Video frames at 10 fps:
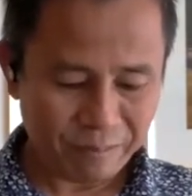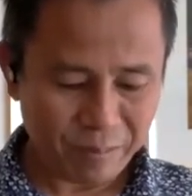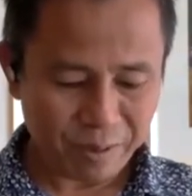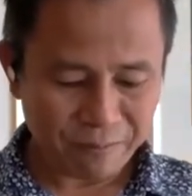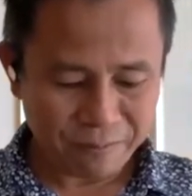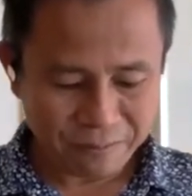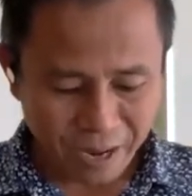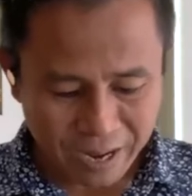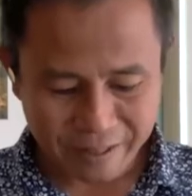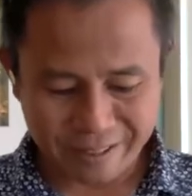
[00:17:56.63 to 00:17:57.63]
But
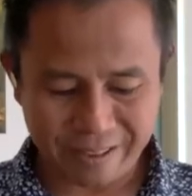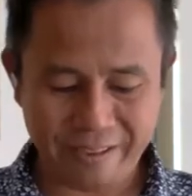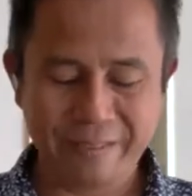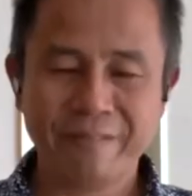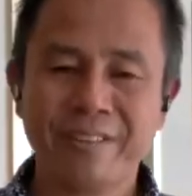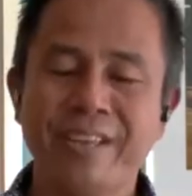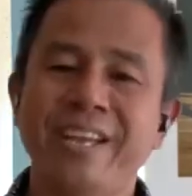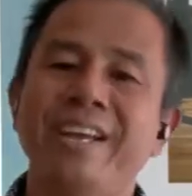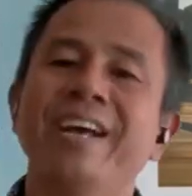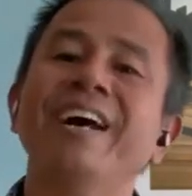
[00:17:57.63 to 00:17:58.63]
faith
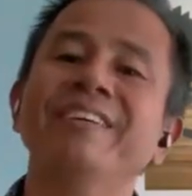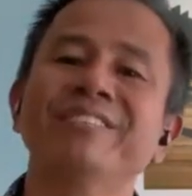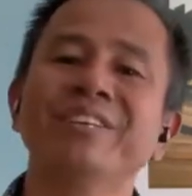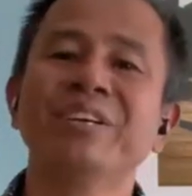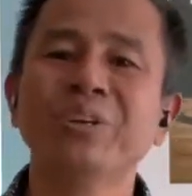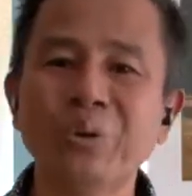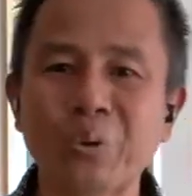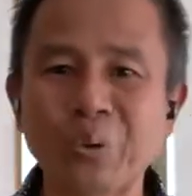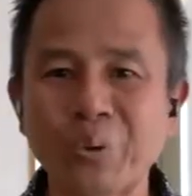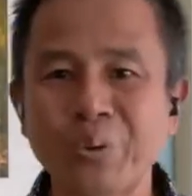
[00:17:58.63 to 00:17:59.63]
has to
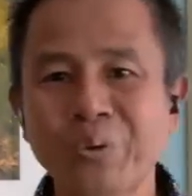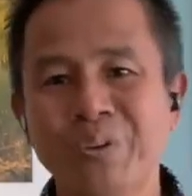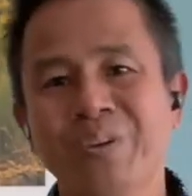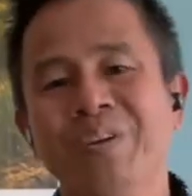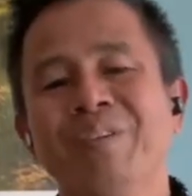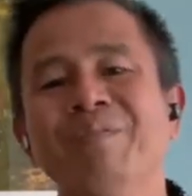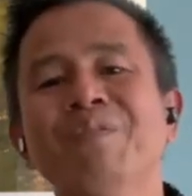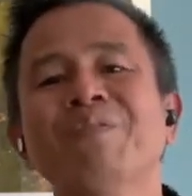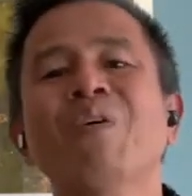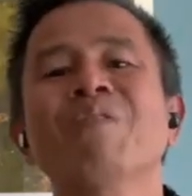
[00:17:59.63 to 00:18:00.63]
go
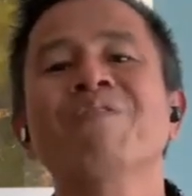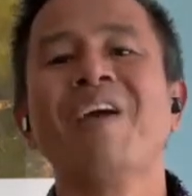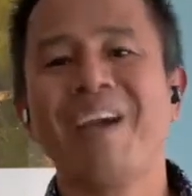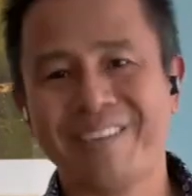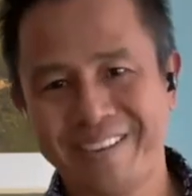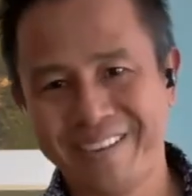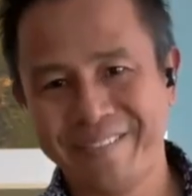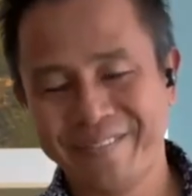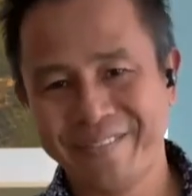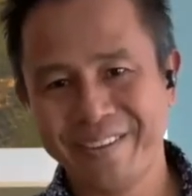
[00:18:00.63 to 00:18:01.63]
before fact.
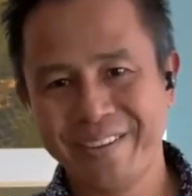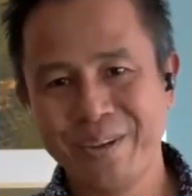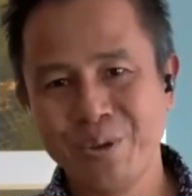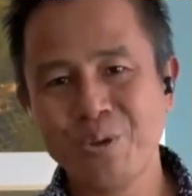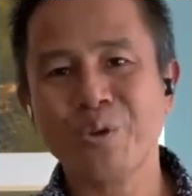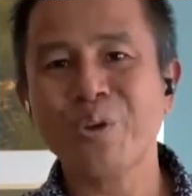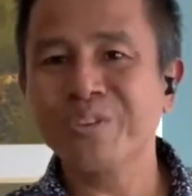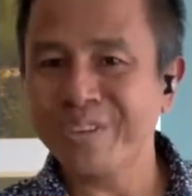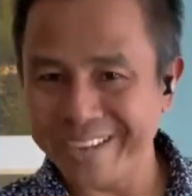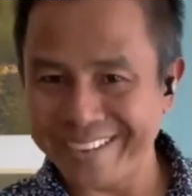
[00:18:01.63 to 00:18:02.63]
You don't see